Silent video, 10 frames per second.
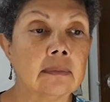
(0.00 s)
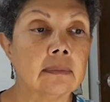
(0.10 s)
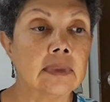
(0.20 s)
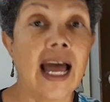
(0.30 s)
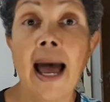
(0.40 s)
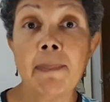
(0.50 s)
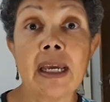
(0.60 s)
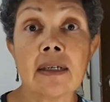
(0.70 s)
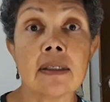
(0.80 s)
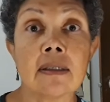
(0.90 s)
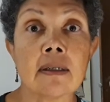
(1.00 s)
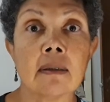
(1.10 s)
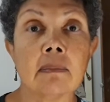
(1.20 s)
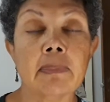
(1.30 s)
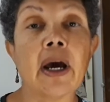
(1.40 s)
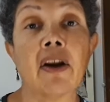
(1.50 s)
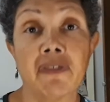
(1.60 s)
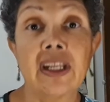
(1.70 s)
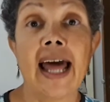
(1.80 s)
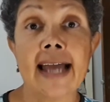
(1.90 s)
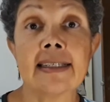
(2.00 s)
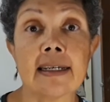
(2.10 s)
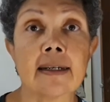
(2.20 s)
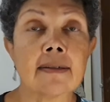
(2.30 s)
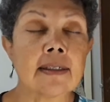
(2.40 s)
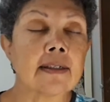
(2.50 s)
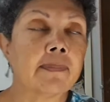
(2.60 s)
comics, but of classics,